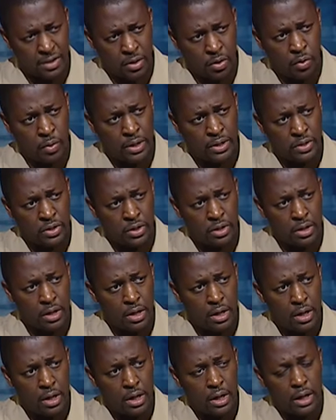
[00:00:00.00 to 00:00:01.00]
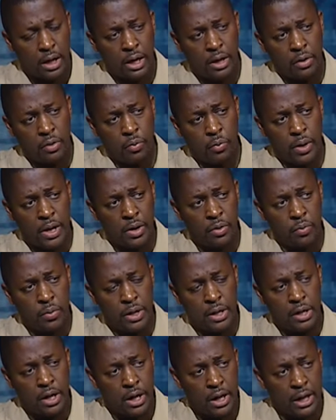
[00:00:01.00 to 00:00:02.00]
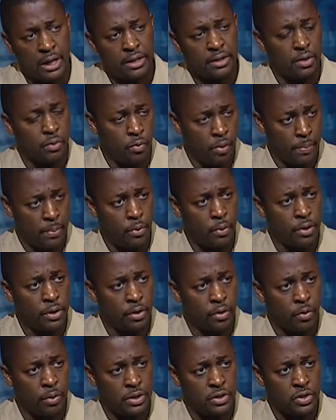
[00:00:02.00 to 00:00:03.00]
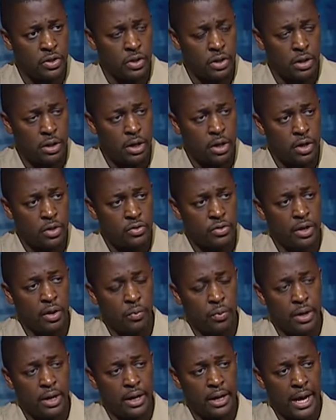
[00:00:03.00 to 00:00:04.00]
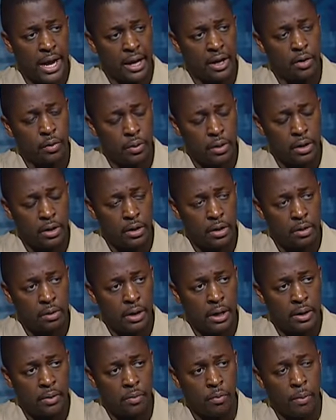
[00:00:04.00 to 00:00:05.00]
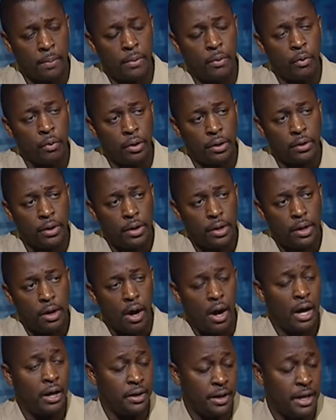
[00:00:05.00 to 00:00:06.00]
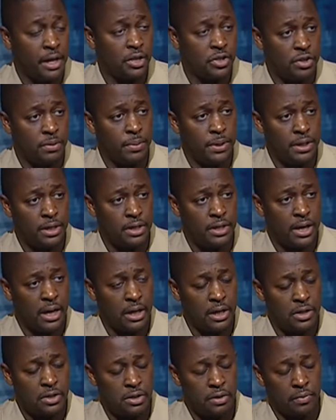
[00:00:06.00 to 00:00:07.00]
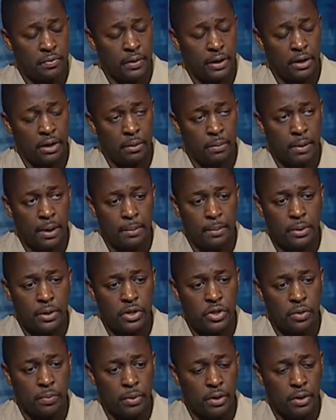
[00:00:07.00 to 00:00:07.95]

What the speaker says: the question, the way we collect and report the question, so that we can accurately report on the LGBT challenges affecting the population.